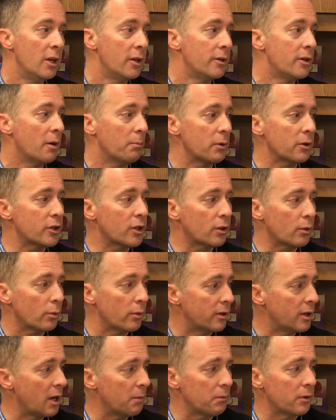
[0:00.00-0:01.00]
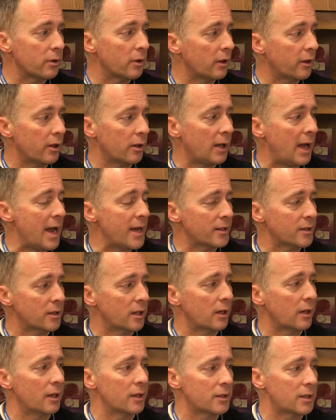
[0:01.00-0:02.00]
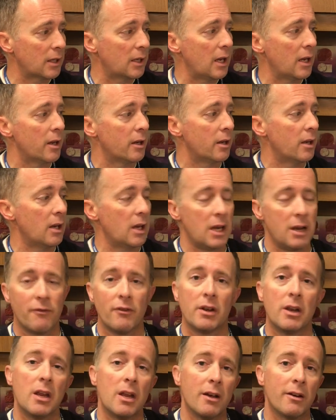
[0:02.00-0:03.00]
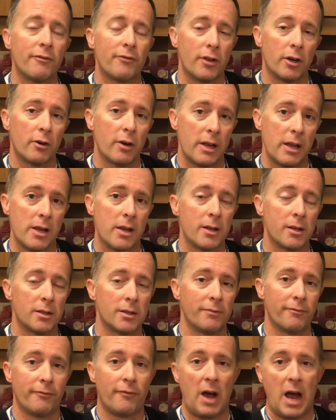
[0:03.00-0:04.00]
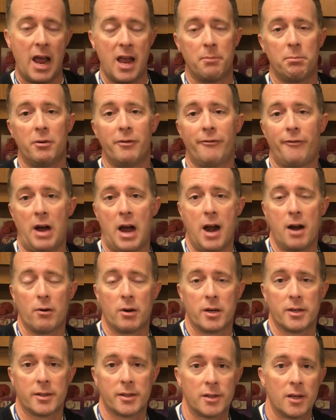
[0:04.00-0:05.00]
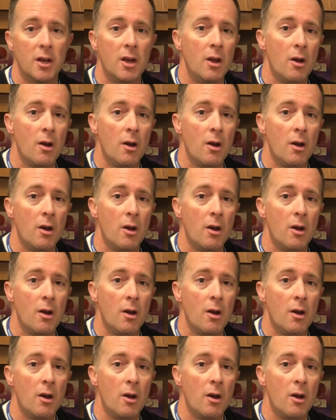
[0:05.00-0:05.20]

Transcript: number number the last thing is again even if there is viable virus